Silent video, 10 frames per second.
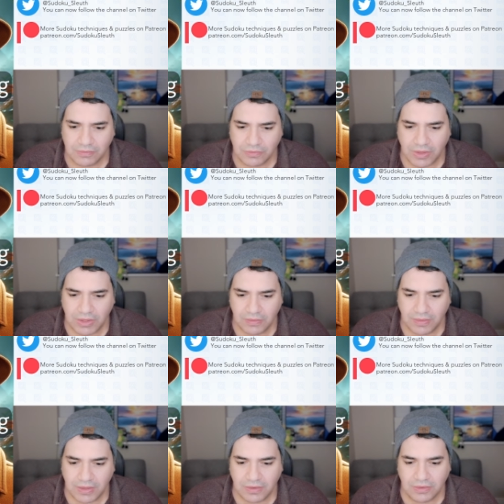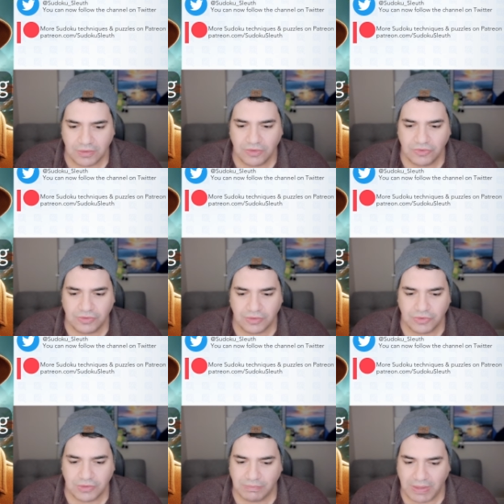right there in the distance
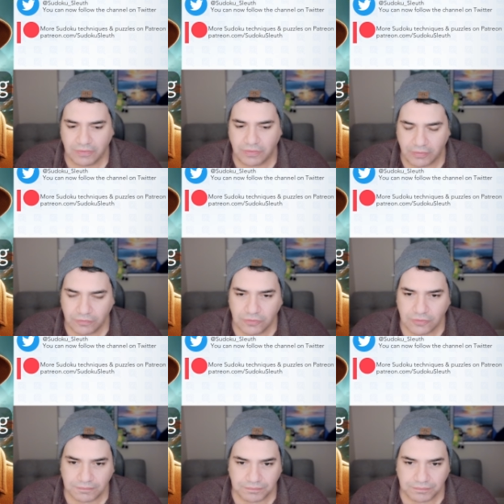in the background,